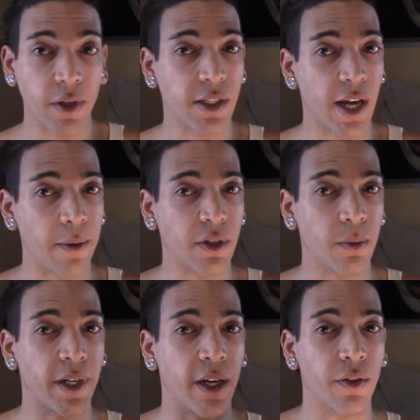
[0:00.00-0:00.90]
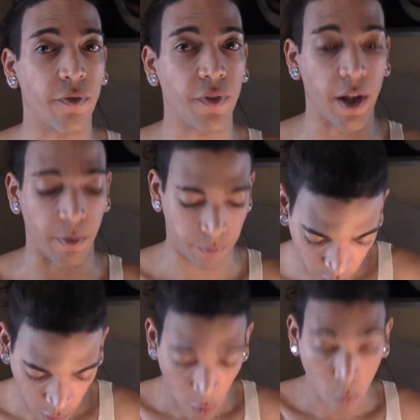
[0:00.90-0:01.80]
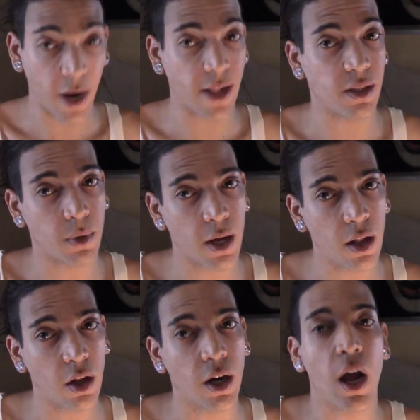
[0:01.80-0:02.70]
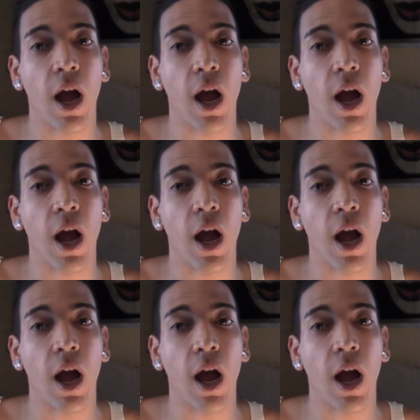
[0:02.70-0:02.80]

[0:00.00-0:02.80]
it's time to begin the fun. We're gonna add some color.